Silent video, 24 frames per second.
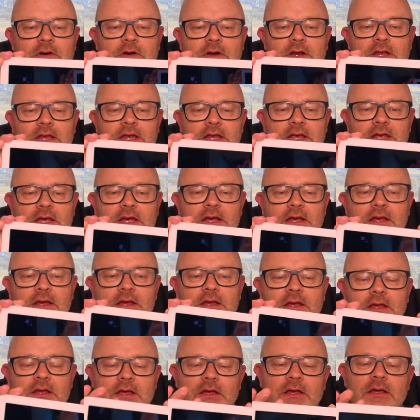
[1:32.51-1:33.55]
on here
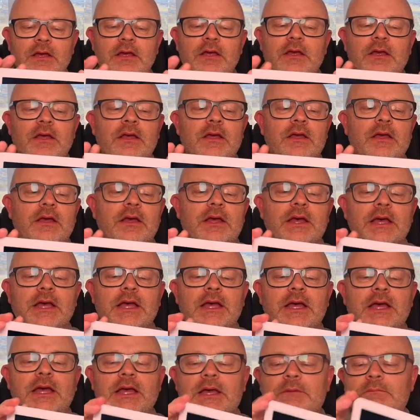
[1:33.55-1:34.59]

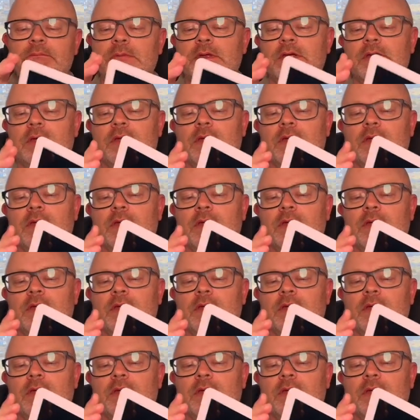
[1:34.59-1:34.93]
um,